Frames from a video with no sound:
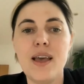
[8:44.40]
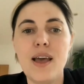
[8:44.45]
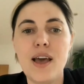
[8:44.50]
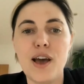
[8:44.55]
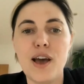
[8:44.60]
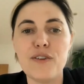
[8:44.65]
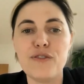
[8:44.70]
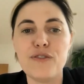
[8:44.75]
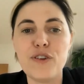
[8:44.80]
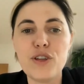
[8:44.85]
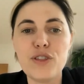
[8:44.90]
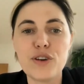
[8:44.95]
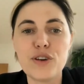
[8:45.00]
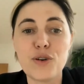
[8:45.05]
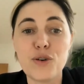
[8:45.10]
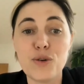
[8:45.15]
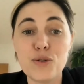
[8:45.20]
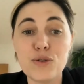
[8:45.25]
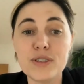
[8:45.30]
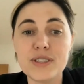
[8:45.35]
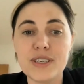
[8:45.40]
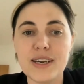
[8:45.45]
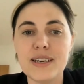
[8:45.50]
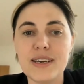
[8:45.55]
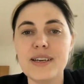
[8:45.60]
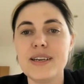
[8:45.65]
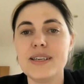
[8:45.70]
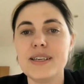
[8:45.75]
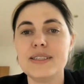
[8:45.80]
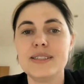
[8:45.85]
A further
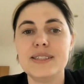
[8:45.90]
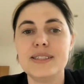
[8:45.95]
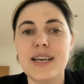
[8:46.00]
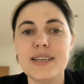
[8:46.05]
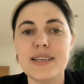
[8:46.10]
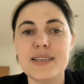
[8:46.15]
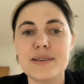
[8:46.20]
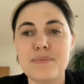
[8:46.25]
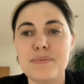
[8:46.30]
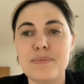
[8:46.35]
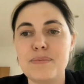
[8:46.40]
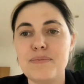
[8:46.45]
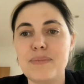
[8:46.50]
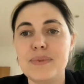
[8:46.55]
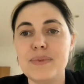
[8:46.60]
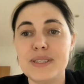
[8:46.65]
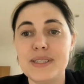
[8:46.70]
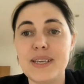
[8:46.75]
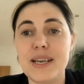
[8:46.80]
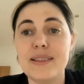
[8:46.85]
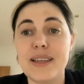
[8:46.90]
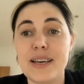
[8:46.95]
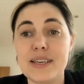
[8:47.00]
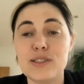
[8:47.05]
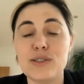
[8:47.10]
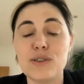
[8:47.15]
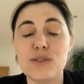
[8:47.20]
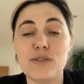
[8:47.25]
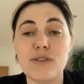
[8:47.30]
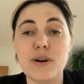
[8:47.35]
quarter said it said they
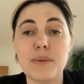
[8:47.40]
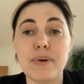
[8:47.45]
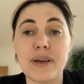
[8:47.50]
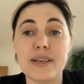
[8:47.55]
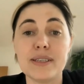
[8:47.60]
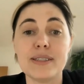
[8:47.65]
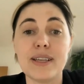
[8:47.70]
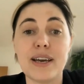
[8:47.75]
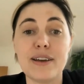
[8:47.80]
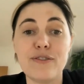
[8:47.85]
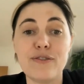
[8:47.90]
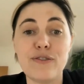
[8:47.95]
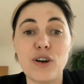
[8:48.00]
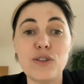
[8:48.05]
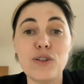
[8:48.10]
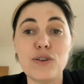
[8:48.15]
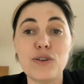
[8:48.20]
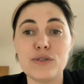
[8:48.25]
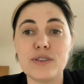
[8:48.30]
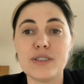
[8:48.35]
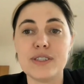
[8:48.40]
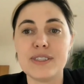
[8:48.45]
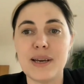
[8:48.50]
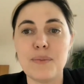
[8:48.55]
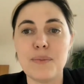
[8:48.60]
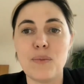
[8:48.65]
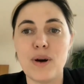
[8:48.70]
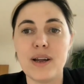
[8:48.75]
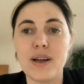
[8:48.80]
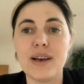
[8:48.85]
saw it because they followed
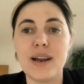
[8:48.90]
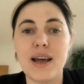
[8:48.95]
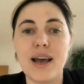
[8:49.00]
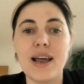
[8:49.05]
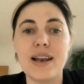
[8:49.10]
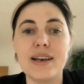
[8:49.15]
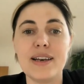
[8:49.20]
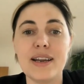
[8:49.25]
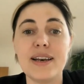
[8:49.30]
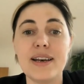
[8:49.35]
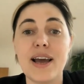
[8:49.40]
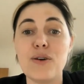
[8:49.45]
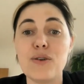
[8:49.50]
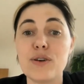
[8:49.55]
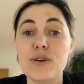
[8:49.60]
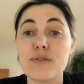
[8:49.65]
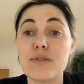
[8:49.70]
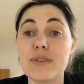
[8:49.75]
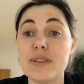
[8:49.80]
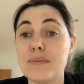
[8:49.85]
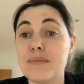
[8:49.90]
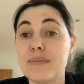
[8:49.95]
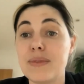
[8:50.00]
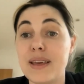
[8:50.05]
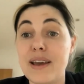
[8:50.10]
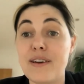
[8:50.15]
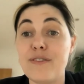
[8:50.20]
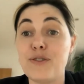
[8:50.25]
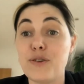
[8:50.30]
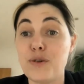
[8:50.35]
someone and an algorithm
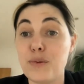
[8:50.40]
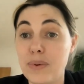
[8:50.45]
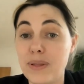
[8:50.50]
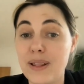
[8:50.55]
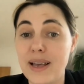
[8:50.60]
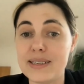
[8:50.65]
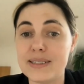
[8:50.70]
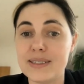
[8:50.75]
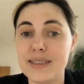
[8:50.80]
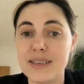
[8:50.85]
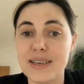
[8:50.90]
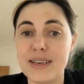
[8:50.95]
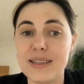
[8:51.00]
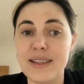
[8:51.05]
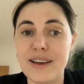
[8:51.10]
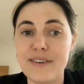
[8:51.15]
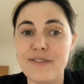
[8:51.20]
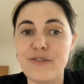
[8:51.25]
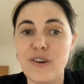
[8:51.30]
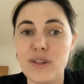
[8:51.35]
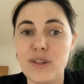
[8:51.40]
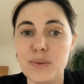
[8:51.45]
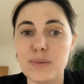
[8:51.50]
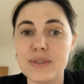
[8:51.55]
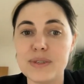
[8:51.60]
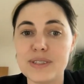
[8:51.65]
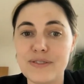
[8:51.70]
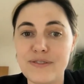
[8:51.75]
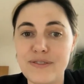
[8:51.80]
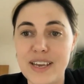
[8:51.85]
therefore placed it in their
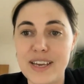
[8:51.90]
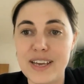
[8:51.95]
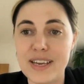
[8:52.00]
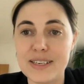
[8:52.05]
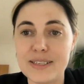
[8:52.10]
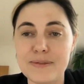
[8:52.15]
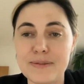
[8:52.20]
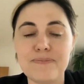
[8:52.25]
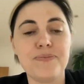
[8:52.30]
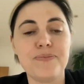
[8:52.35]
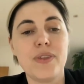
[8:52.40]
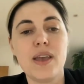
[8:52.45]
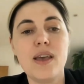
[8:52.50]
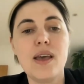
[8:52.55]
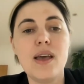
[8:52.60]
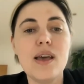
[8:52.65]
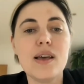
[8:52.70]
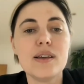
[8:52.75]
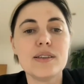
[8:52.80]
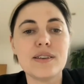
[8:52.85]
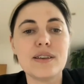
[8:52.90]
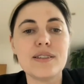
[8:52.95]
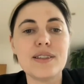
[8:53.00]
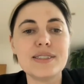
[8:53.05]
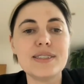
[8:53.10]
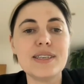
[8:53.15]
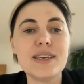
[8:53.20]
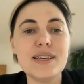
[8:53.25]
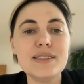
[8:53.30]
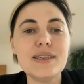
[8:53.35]
followers' feed. So
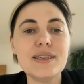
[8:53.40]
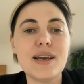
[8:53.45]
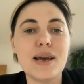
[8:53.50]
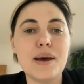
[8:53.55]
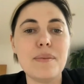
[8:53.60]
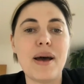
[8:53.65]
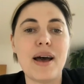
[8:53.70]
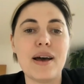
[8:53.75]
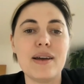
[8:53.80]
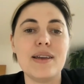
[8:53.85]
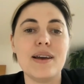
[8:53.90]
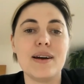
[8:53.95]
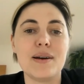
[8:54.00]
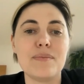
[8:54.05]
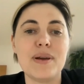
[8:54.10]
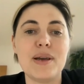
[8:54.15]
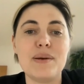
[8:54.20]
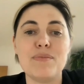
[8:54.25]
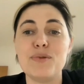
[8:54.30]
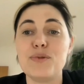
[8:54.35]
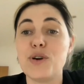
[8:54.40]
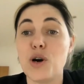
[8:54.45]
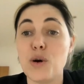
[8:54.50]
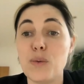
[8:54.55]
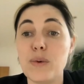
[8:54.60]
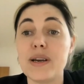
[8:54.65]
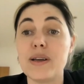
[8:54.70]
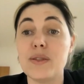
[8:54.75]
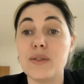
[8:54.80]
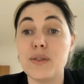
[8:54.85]
this isn't about young people
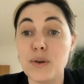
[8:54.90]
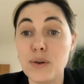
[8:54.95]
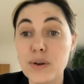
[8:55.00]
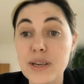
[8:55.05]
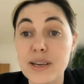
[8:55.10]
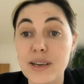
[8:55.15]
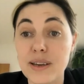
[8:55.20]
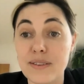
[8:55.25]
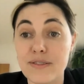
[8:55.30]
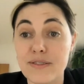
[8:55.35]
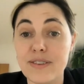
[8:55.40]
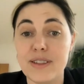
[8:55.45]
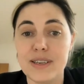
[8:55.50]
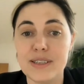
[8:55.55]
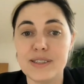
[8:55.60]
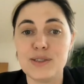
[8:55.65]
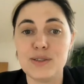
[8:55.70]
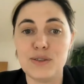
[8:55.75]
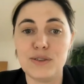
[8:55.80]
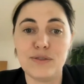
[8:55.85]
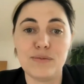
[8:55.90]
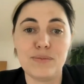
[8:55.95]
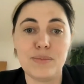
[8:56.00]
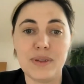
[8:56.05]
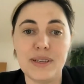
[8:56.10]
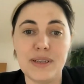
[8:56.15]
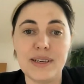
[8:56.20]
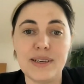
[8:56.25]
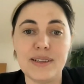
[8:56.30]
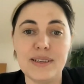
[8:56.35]
going looking for this sort of
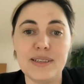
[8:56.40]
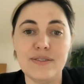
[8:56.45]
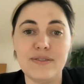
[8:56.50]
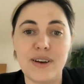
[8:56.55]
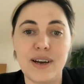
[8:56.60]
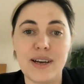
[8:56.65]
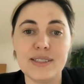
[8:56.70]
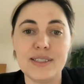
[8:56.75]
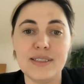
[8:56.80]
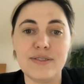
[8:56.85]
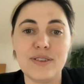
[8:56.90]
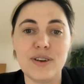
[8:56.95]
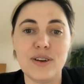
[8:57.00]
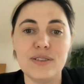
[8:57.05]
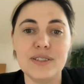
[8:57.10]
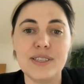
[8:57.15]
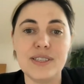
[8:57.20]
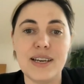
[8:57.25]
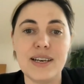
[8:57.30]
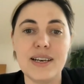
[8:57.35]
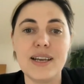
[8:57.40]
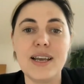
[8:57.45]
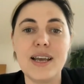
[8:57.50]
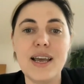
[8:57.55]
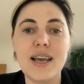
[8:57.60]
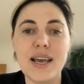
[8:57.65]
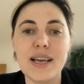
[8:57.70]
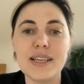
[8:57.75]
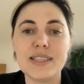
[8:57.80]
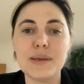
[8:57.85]
politically divisive content.
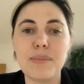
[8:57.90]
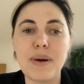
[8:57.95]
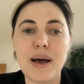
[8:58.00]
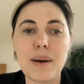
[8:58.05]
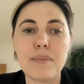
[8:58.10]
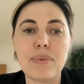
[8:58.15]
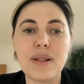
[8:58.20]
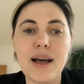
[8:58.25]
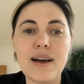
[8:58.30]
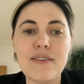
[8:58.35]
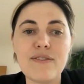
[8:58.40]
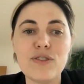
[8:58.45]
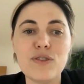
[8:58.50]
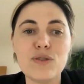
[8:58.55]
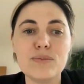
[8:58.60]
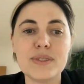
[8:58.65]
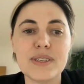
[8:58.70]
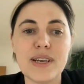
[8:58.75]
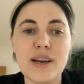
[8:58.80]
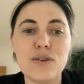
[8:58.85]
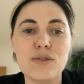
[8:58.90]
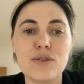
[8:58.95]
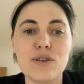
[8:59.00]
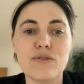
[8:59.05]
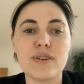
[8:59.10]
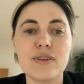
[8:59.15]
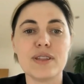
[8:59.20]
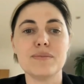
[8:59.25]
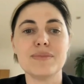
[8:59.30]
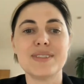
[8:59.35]
It's about platforms'
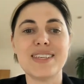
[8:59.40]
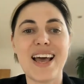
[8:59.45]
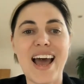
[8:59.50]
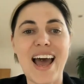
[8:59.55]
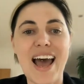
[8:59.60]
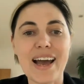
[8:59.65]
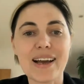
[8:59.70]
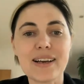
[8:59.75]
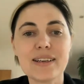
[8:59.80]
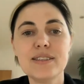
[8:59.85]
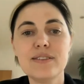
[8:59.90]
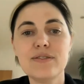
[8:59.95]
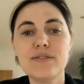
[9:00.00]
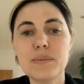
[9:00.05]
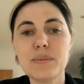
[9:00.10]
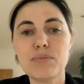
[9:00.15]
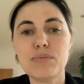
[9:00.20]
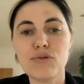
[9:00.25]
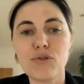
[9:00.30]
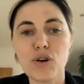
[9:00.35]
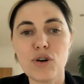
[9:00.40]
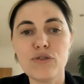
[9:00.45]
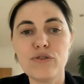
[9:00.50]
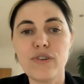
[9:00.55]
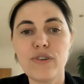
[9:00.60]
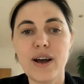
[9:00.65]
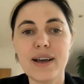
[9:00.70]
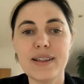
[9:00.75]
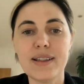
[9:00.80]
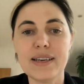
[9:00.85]
algorithms actively
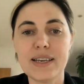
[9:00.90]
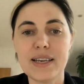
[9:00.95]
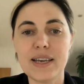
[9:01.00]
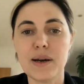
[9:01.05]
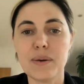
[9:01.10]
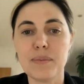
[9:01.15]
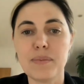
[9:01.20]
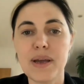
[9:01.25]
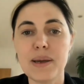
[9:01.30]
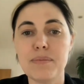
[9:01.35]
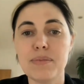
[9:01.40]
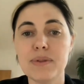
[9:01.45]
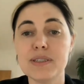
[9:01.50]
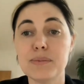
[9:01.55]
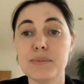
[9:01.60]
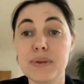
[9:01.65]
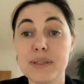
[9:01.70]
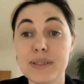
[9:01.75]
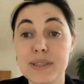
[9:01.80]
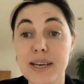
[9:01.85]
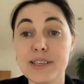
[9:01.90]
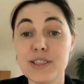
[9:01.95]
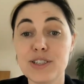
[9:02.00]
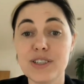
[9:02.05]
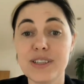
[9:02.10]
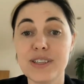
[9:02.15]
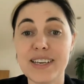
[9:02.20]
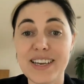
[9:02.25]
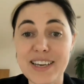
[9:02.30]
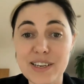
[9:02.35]
profiling young people as
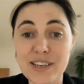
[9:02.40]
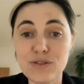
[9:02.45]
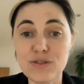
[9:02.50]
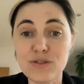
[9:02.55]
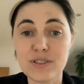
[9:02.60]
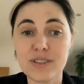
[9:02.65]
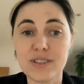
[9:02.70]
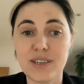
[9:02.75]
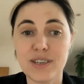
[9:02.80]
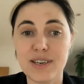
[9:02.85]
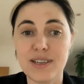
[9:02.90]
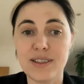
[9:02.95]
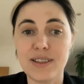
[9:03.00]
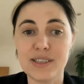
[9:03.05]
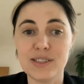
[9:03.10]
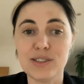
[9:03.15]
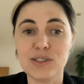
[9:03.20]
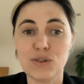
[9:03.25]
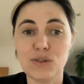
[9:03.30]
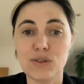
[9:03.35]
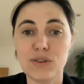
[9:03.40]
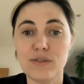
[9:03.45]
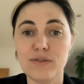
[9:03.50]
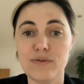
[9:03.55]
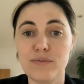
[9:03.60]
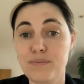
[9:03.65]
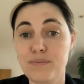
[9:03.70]
potentially interested in this sort of